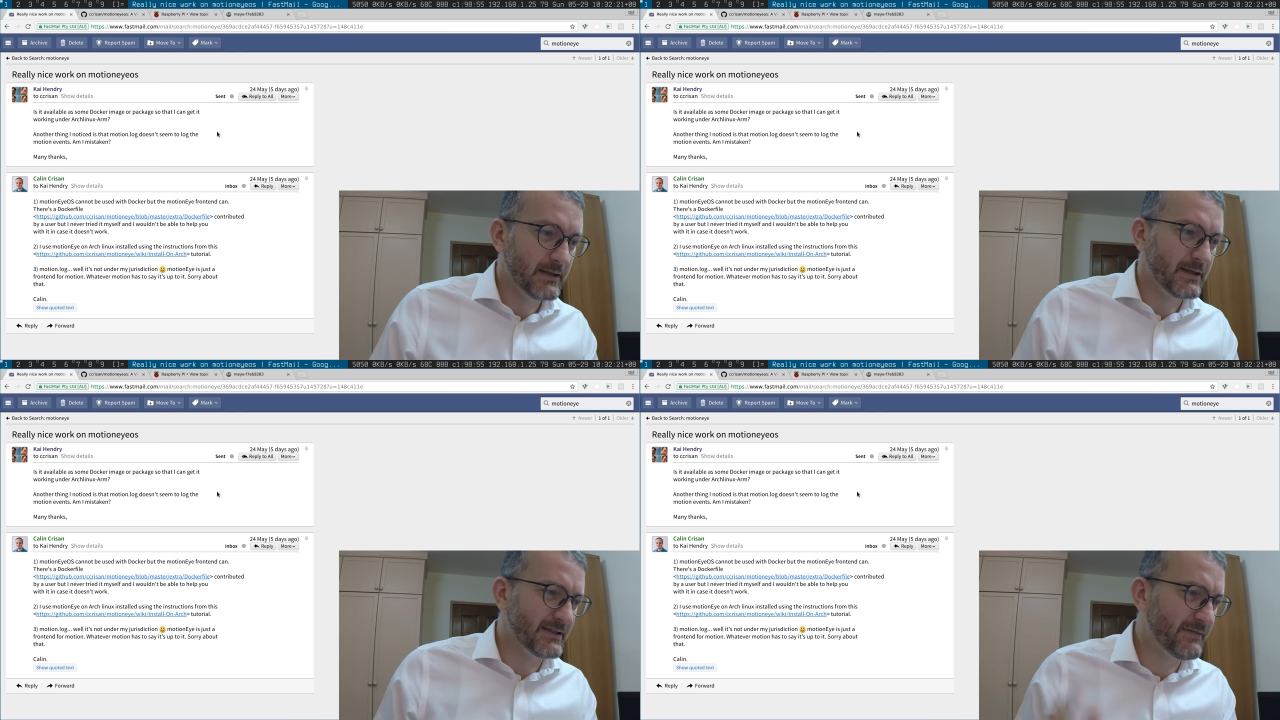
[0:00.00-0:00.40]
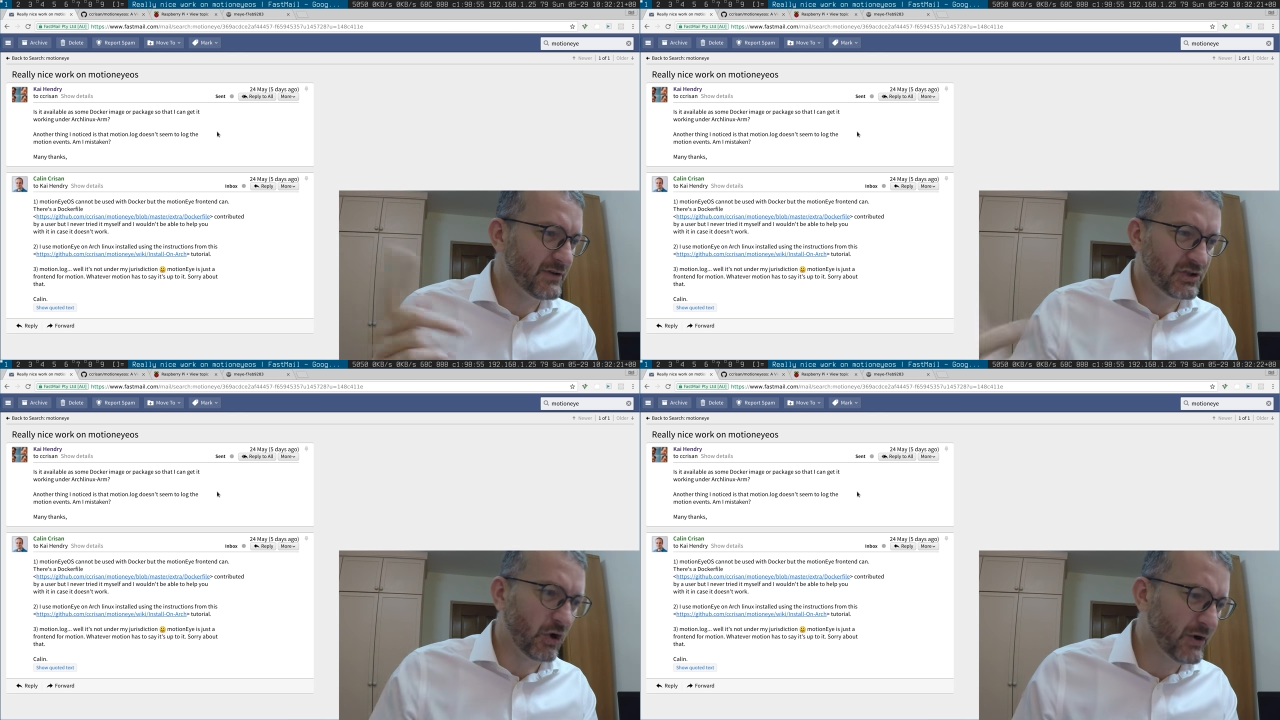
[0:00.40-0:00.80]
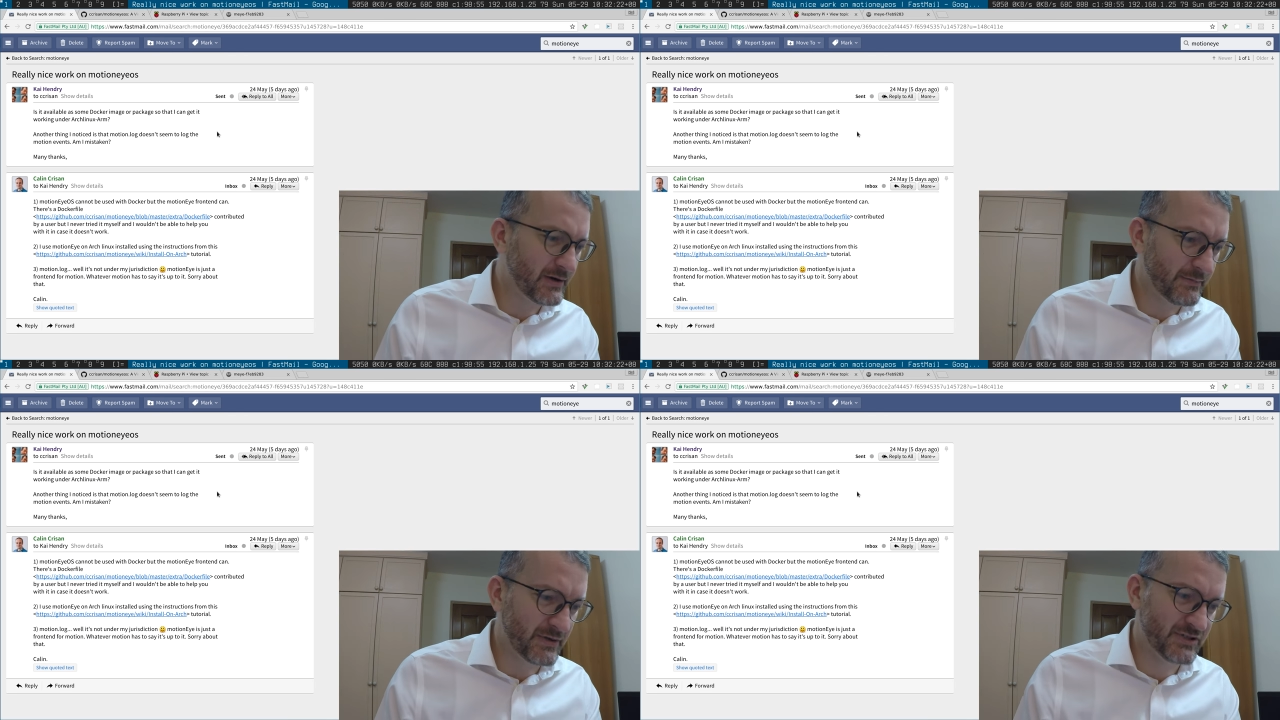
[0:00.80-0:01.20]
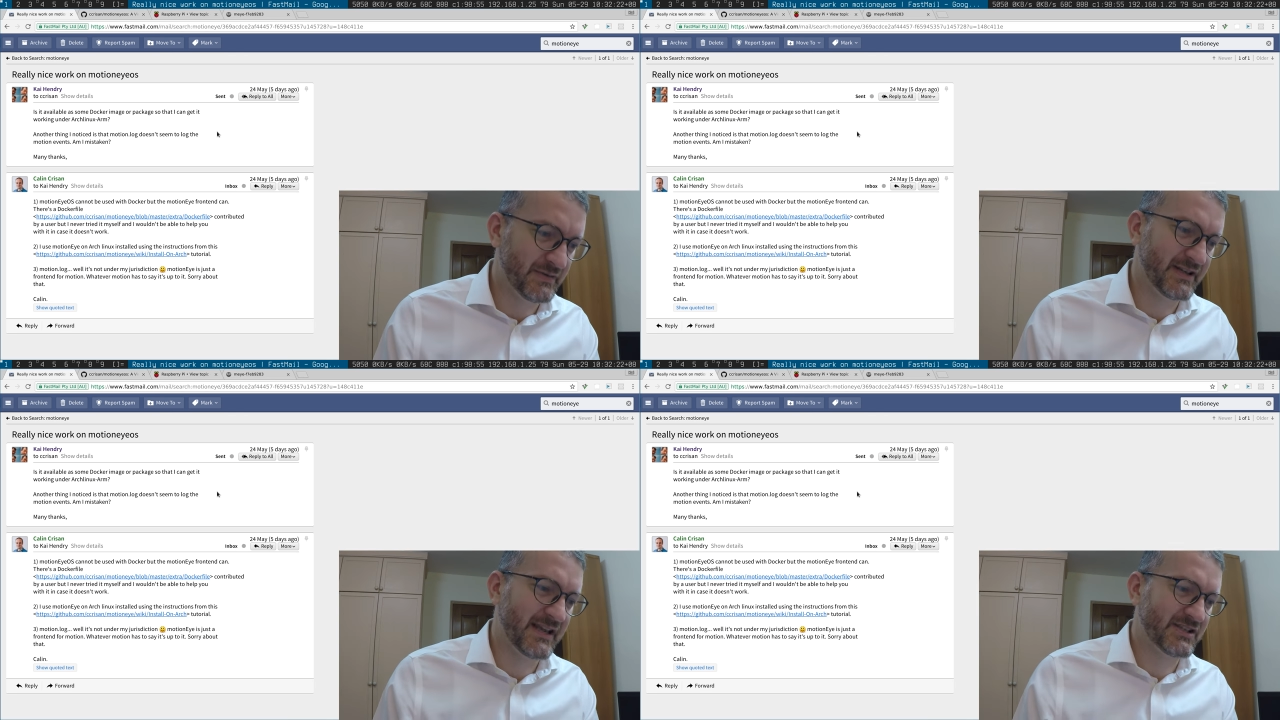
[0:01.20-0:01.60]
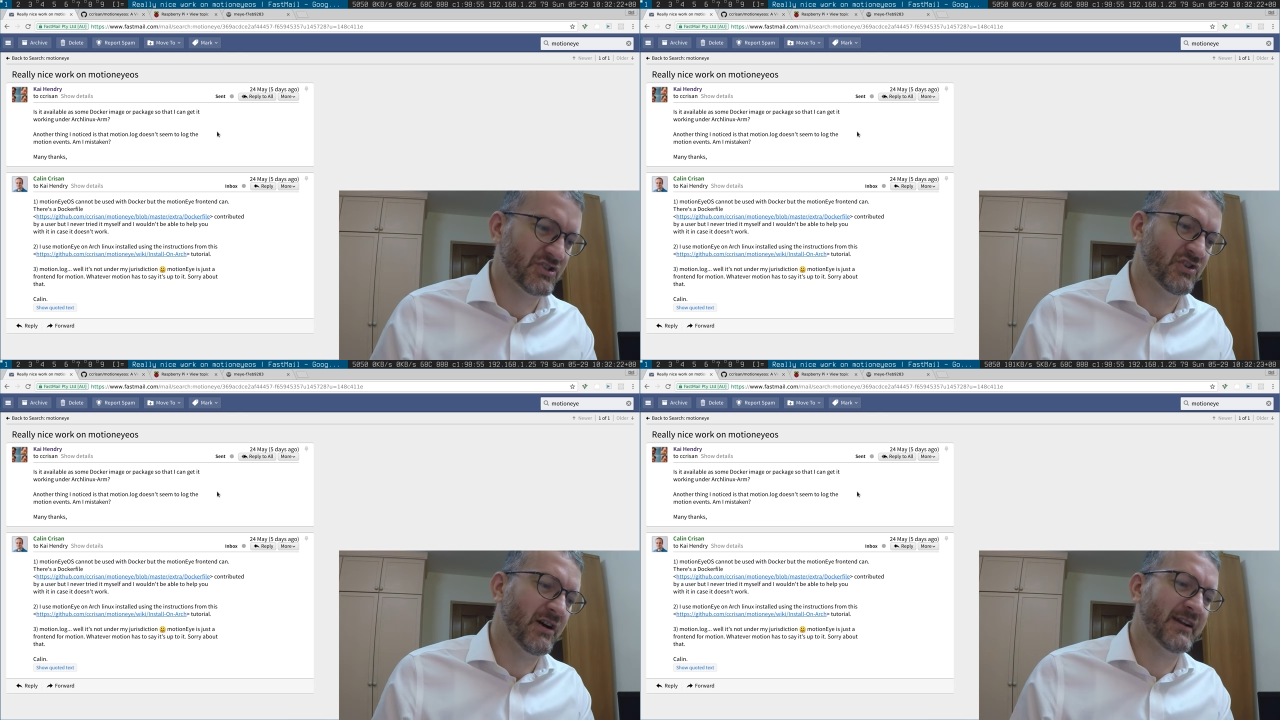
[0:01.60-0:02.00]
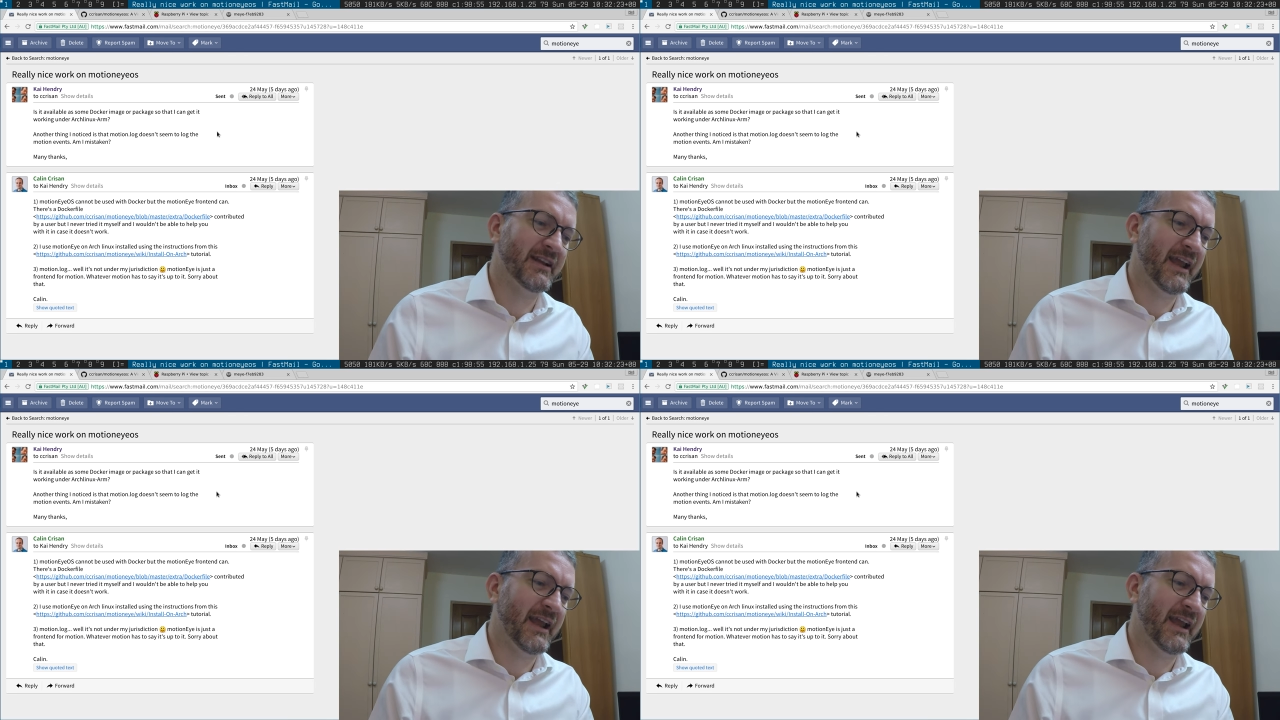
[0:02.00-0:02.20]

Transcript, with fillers: There's even a Docker image, but he hasn't tried it,